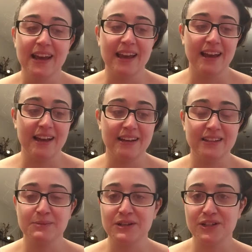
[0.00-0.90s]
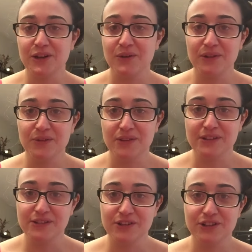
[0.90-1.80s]
And especially going through
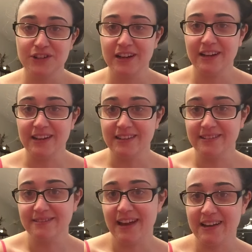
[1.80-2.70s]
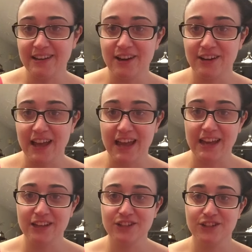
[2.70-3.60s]
the surgery and at a young
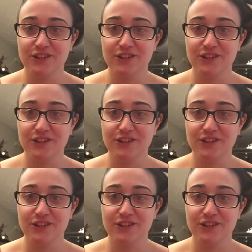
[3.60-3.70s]
age,